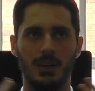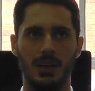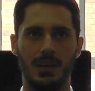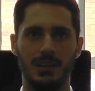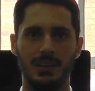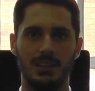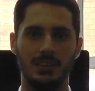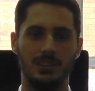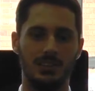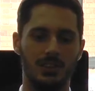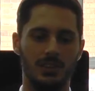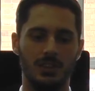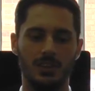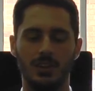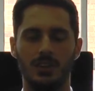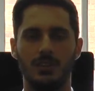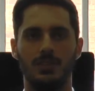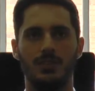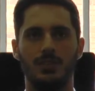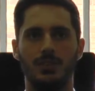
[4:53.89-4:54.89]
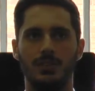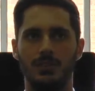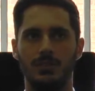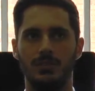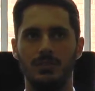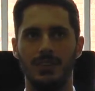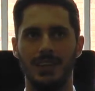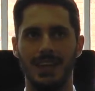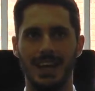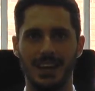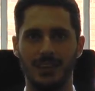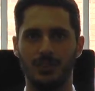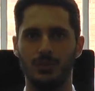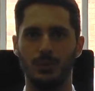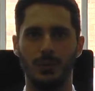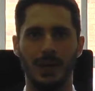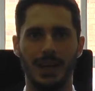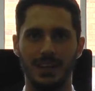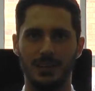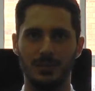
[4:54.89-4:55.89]
and then you can cut to the
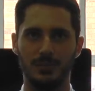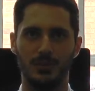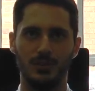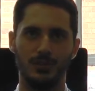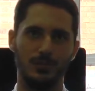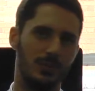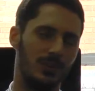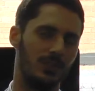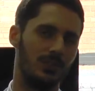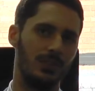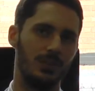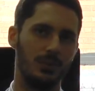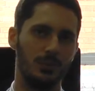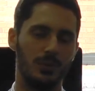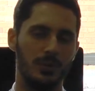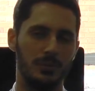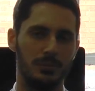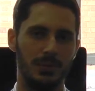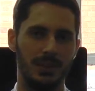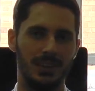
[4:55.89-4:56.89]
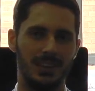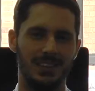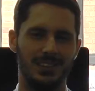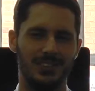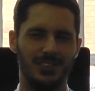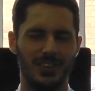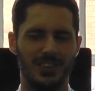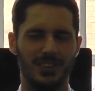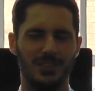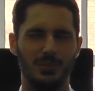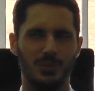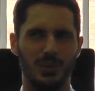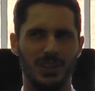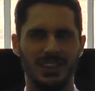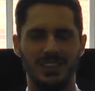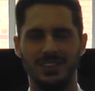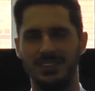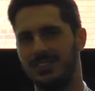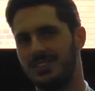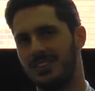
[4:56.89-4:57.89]
actual hand movements that were being done
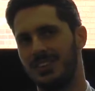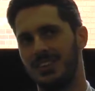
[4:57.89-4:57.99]
when